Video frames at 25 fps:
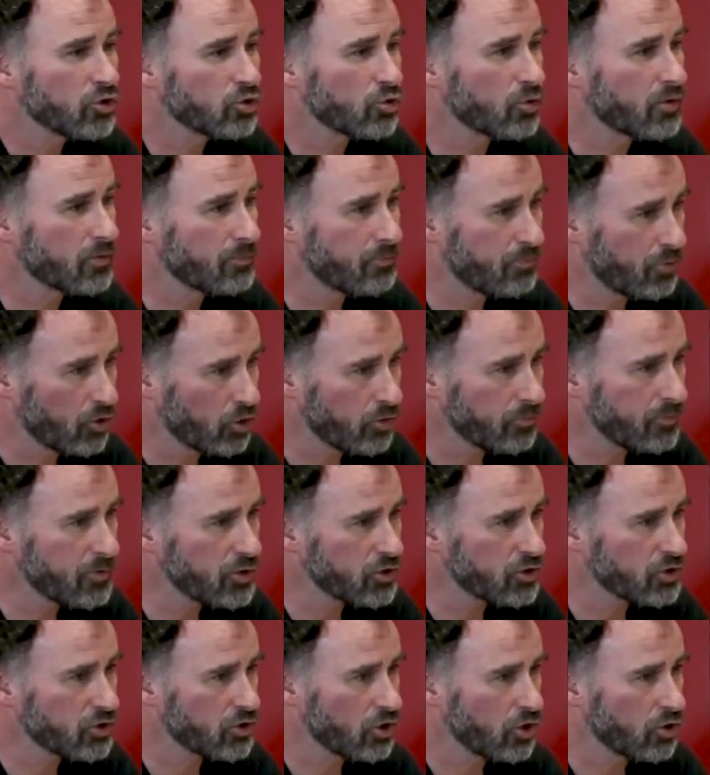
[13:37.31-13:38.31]
So to
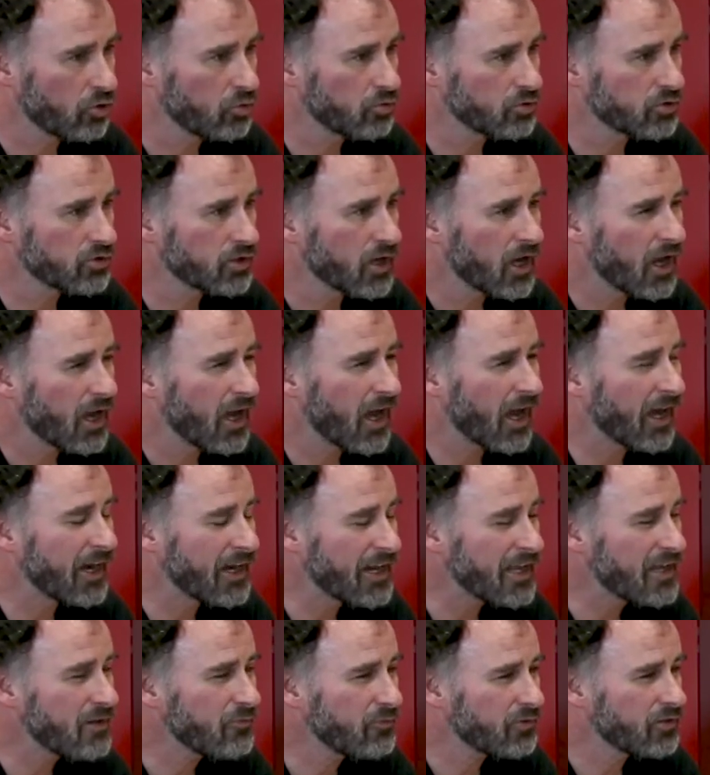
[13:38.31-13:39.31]
publish those,
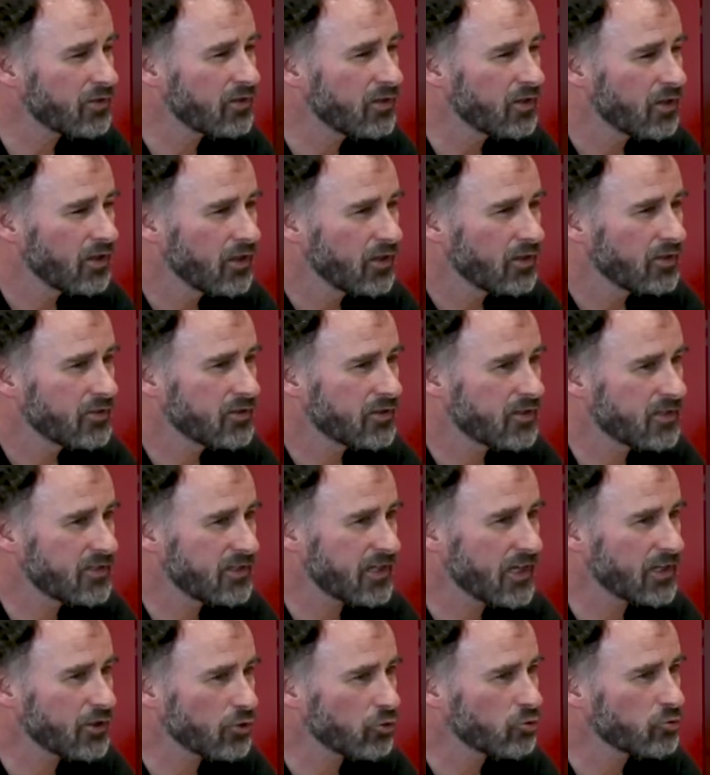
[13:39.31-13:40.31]
and even to
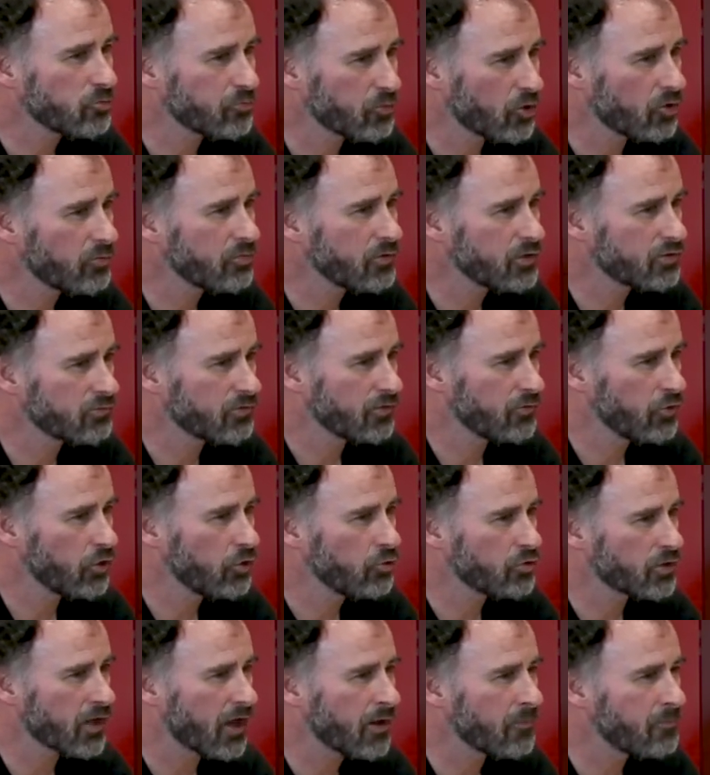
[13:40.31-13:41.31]
take those published
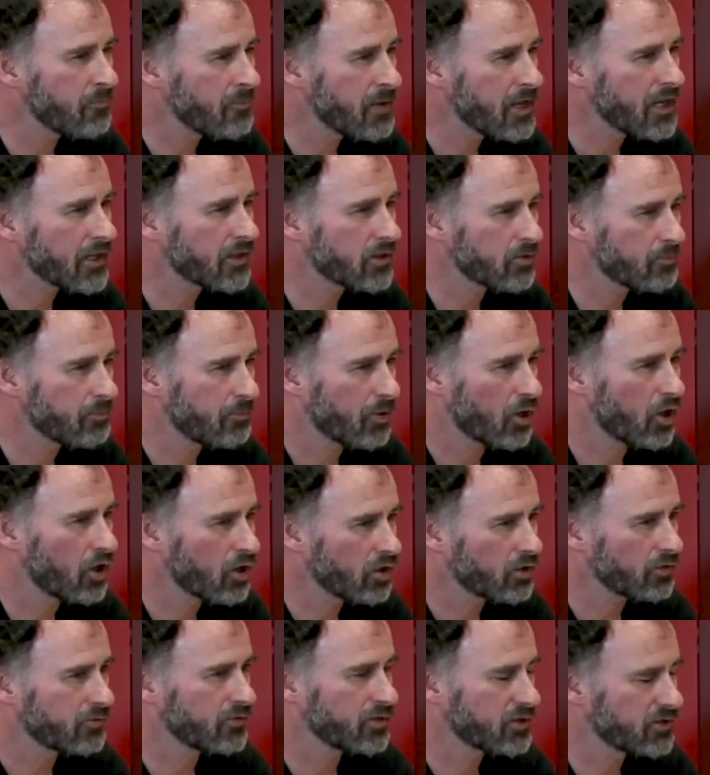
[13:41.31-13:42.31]
reviews and make them
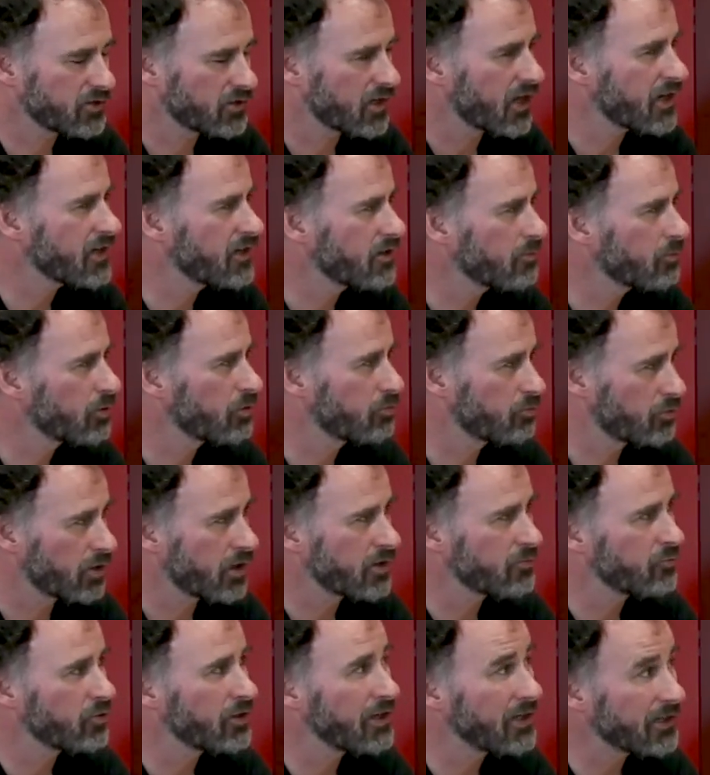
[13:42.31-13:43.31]
part of the citable
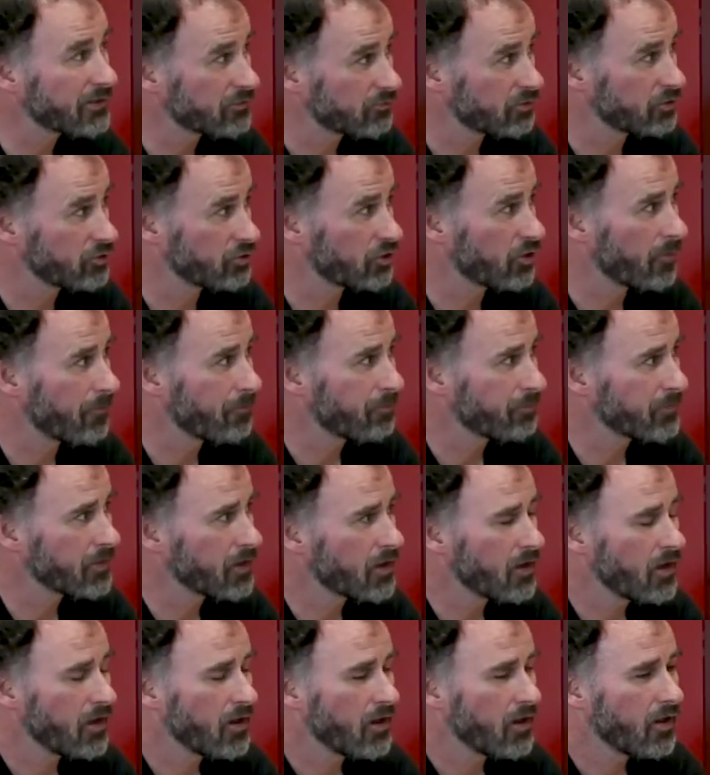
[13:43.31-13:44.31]
primary literature.
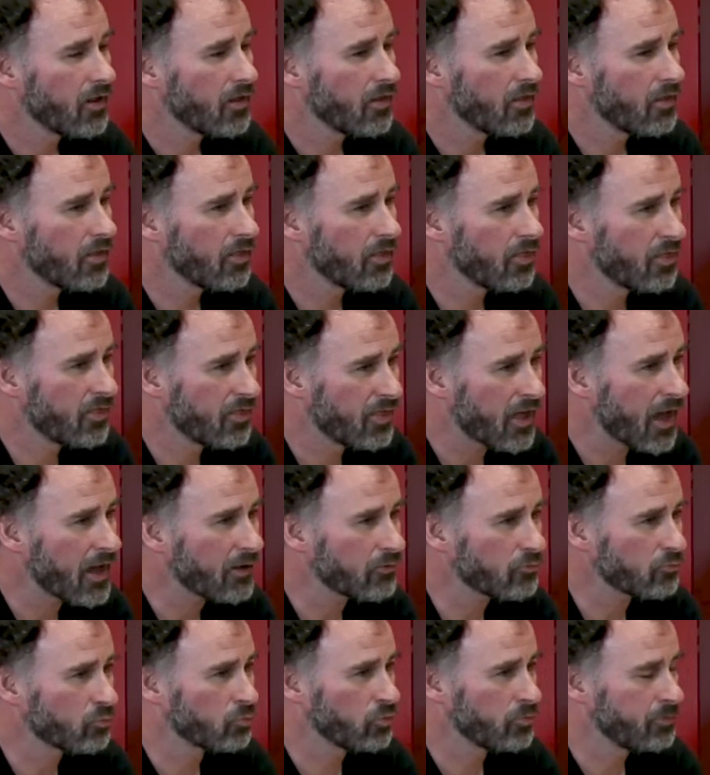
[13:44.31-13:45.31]

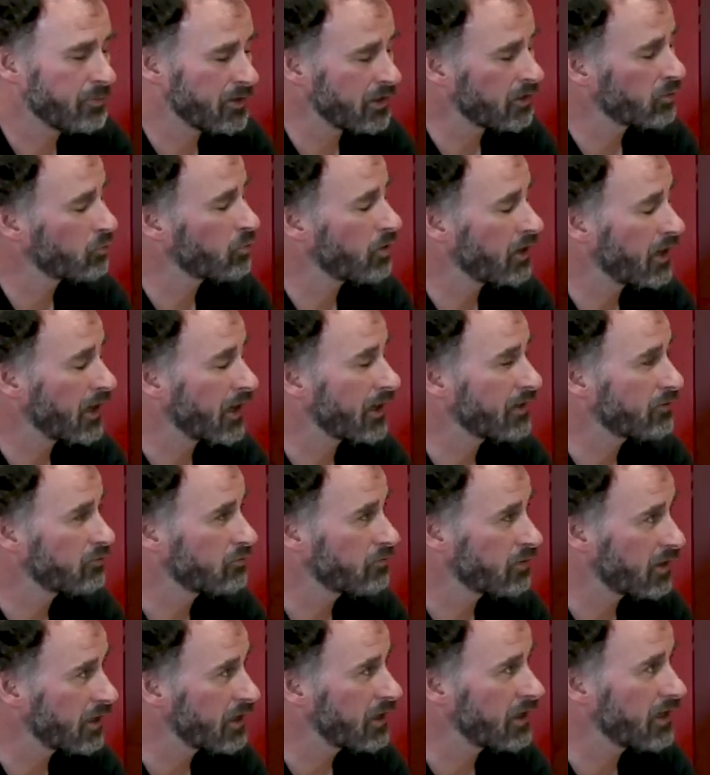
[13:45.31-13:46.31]
That would be a way
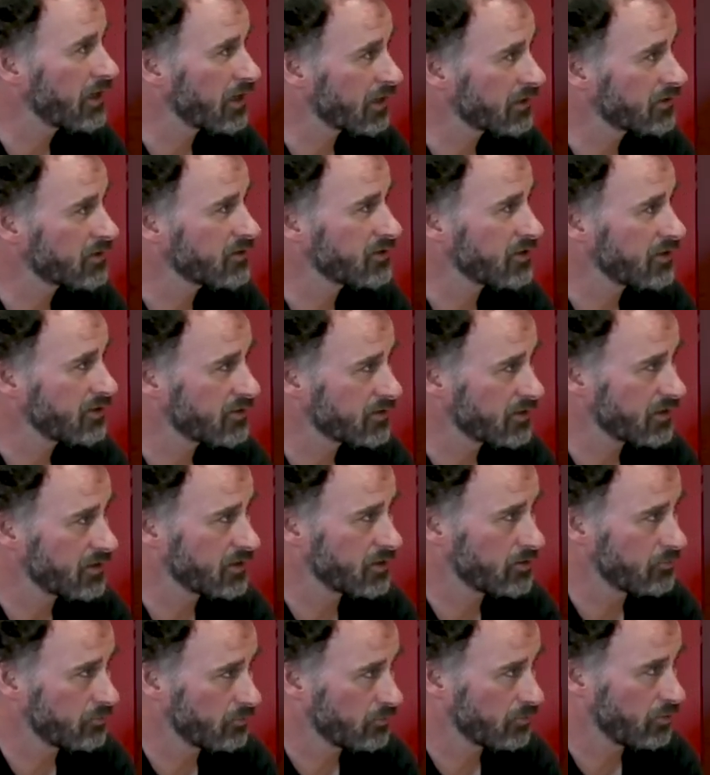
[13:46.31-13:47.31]
I'd really like to see the
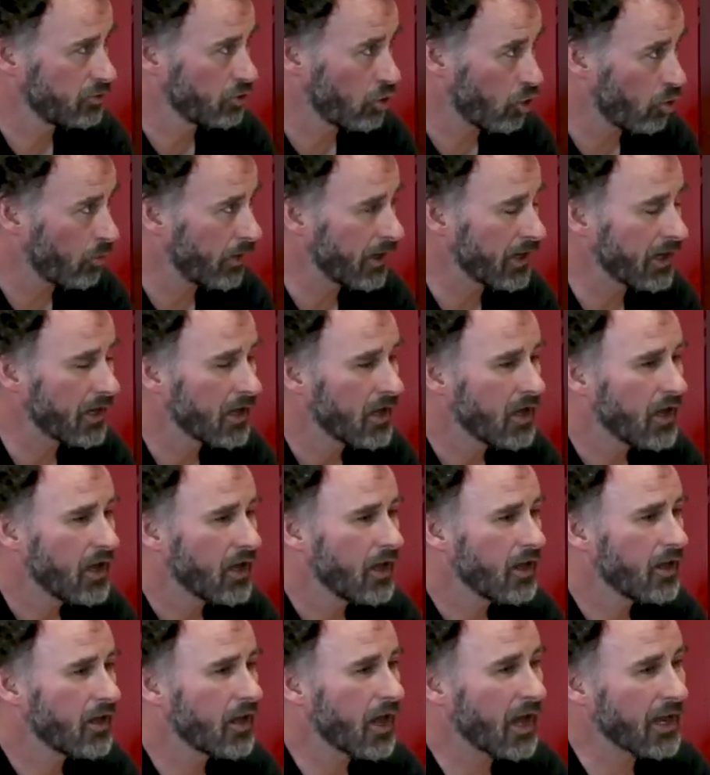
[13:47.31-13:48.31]
system going.
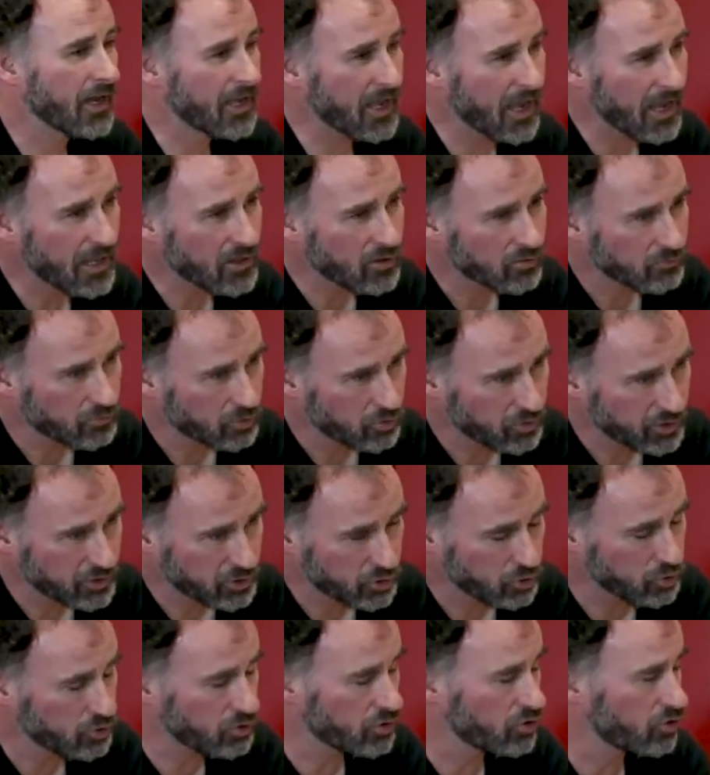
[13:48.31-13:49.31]
Again, there are
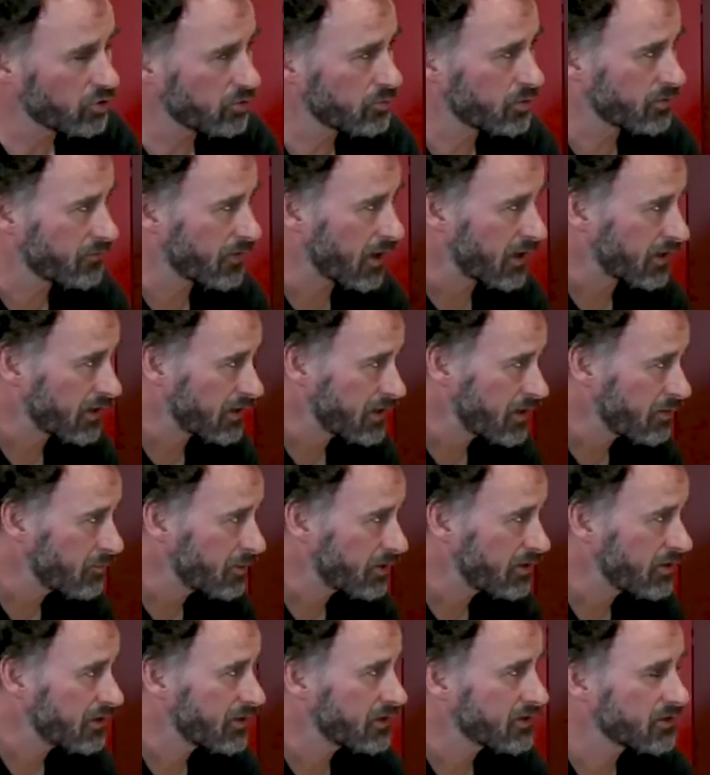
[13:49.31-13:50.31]
issues in terms of
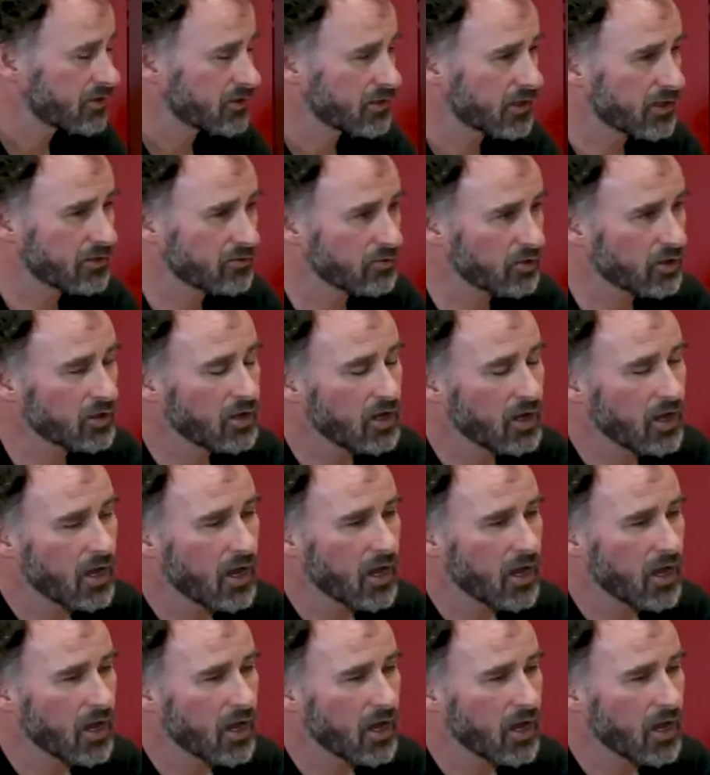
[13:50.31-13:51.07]
anonymity, etc.